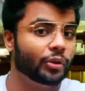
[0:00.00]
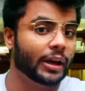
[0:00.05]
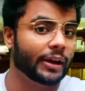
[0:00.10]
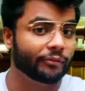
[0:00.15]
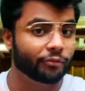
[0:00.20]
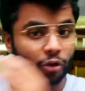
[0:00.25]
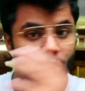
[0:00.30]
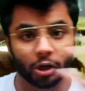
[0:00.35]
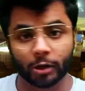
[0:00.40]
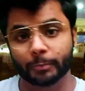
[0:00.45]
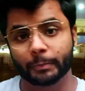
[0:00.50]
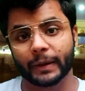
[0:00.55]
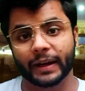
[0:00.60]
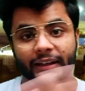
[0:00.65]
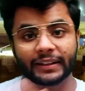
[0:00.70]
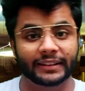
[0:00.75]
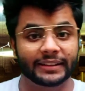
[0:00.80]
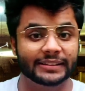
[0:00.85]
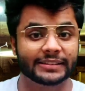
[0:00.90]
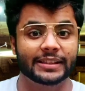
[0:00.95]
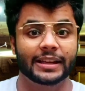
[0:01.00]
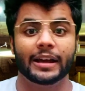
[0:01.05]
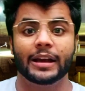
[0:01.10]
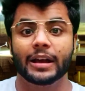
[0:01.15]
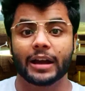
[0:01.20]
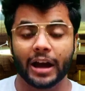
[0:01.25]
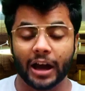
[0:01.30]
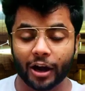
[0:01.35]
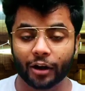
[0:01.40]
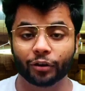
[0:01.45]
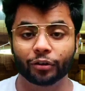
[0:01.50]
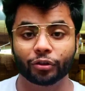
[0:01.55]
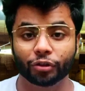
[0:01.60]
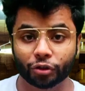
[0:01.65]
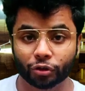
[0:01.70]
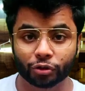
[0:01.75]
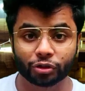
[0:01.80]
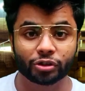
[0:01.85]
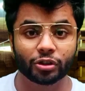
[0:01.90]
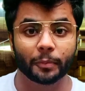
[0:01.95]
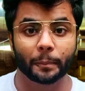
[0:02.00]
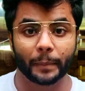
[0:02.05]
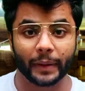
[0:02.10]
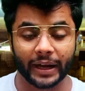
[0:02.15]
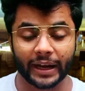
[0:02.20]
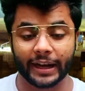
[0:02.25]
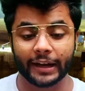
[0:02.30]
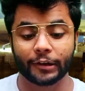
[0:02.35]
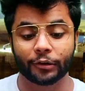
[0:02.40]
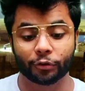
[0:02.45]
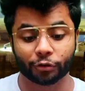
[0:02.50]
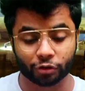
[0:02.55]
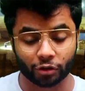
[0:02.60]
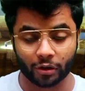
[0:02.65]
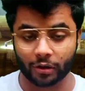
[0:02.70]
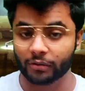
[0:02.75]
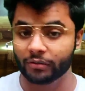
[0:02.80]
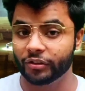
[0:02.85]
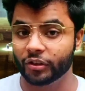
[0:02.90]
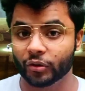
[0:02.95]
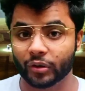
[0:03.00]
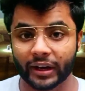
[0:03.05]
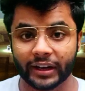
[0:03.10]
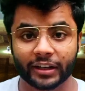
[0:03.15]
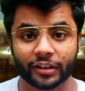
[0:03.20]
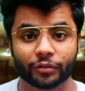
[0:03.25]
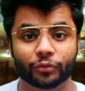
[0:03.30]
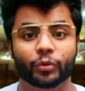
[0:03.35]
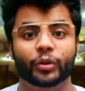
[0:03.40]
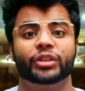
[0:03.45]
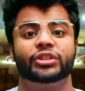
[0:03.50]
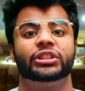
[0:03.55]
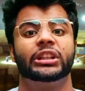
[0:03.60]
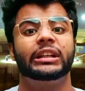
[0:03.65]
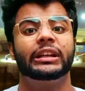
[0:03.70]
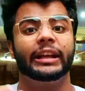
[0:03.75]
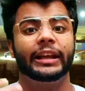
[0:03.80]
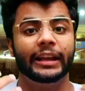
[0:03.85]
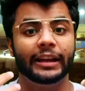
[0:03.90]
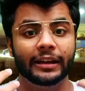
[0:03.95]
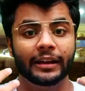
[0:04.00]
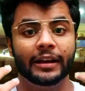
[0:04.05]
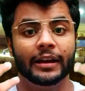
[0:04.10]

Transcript: if you have not practiced how to use your brain to solve new kind of question